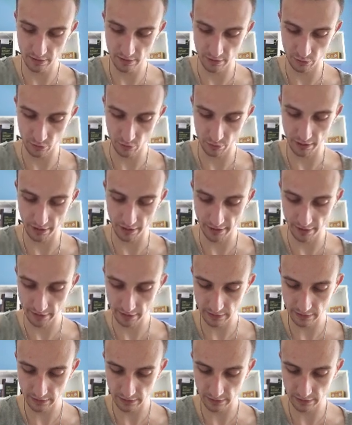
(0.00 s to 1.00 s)
this would be
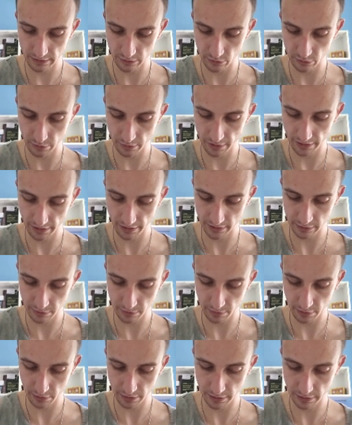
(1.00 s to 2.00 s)
x, this would be x
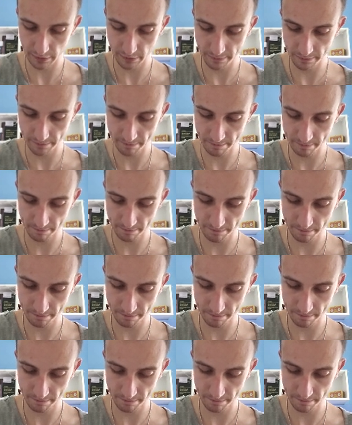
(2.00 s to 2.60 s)
prime,